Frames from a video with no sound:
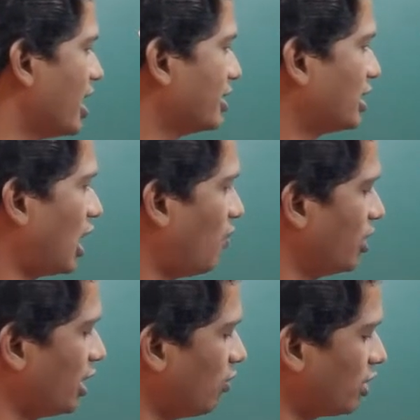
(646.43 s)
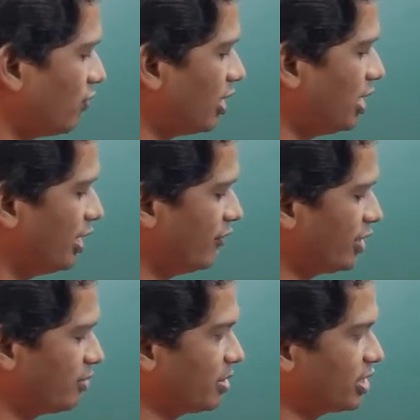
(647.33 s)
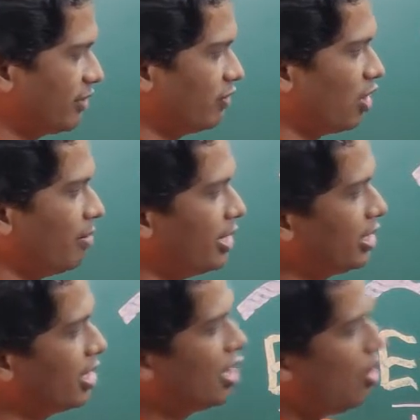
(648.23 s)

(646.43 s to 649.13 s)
surrounding outer world, which means environment.